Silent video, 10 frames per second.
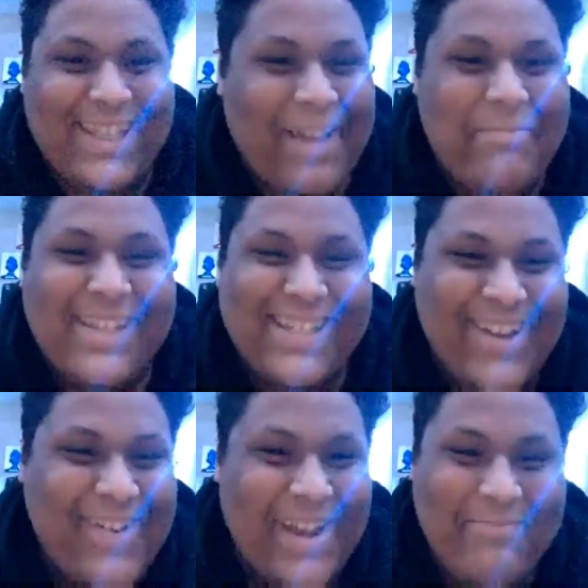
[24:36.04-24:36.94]
please go
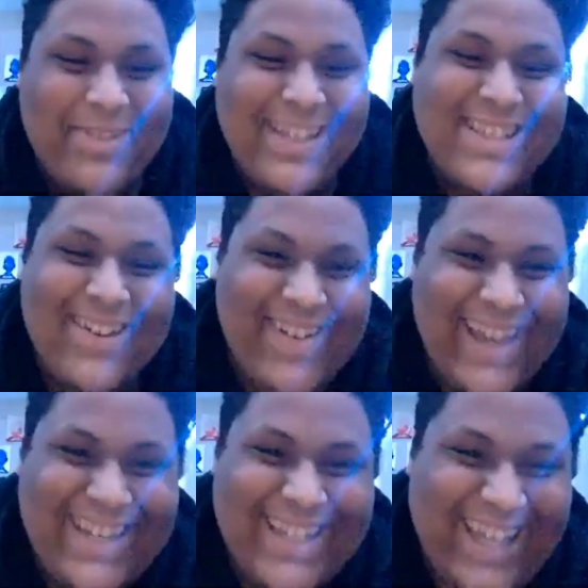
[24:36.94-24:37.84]
ahead. Please go ahead,
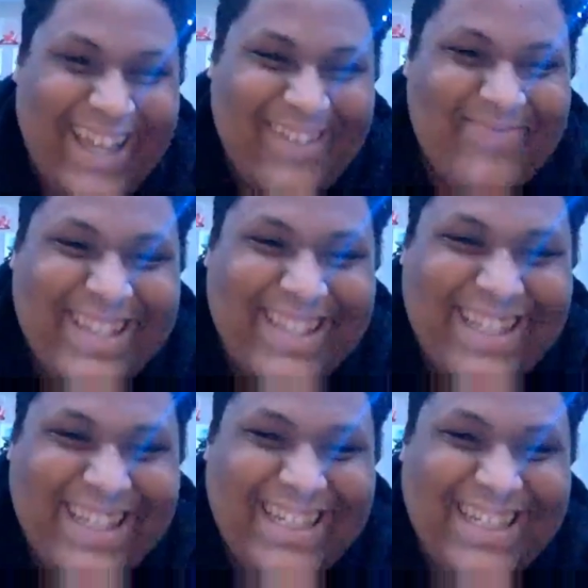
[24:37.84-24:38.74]
Talaya.
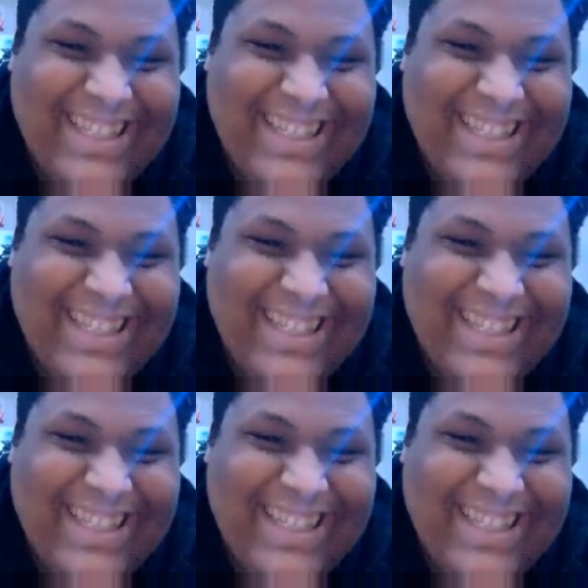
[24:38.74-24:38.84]
Please.